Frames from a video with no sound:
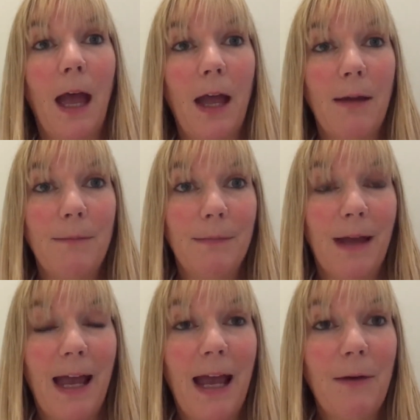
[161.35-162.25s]

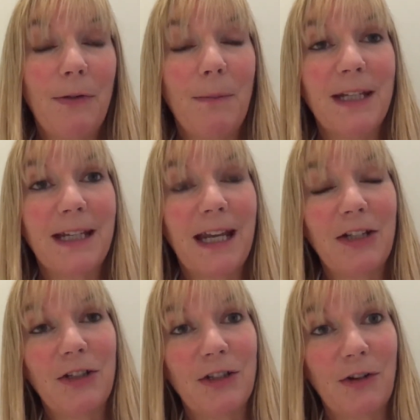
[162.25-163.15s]
How the
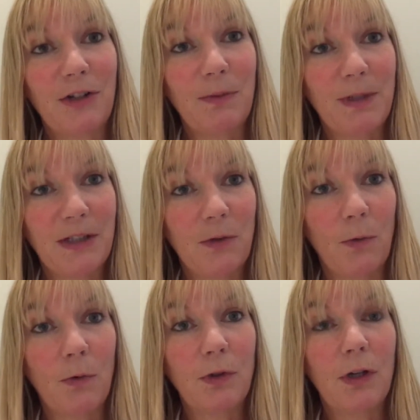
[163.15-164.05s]
medication is going to be
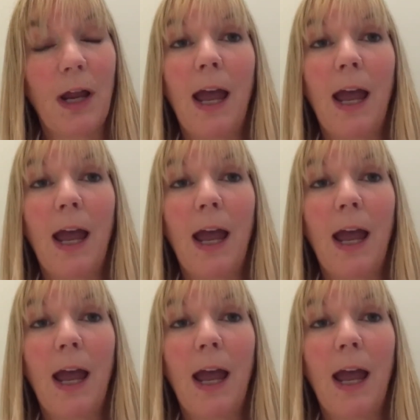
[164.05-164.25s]
stored